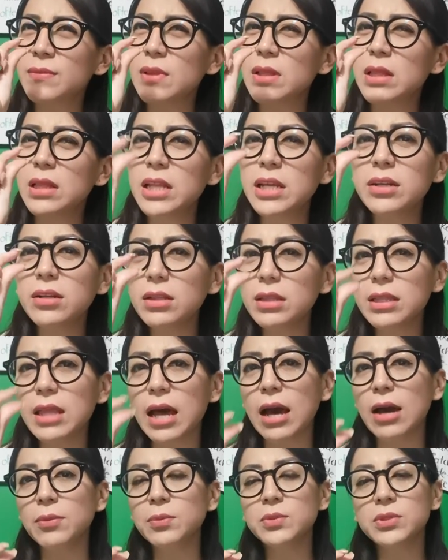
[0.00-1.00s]
little
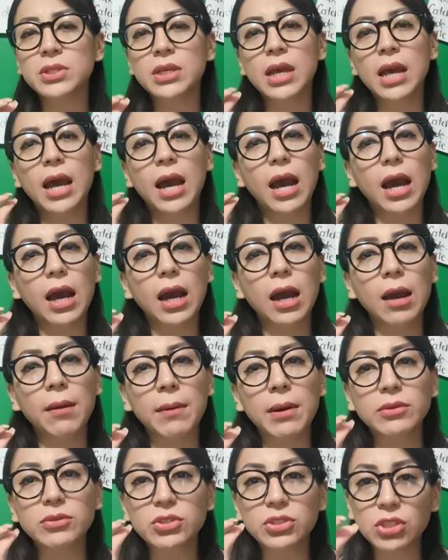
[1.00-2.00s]
doubts
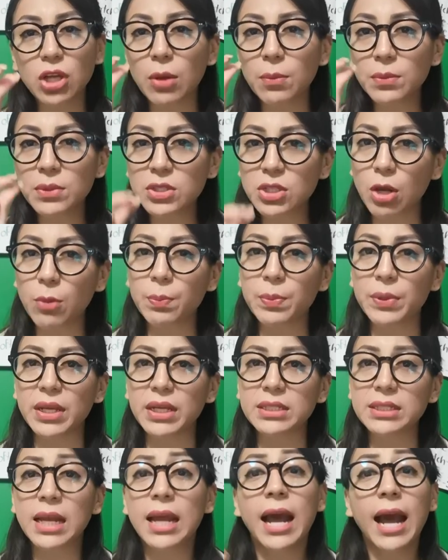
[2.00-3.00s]
about some
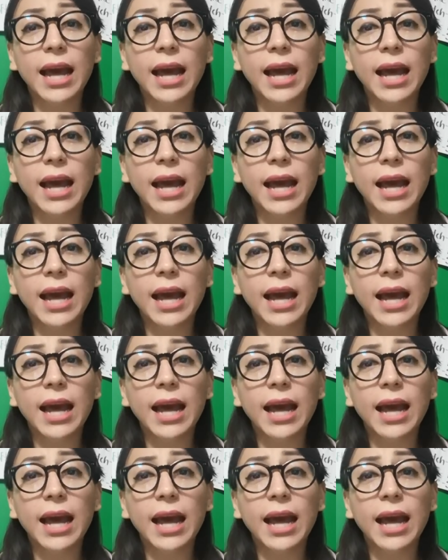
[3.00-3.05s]
topics,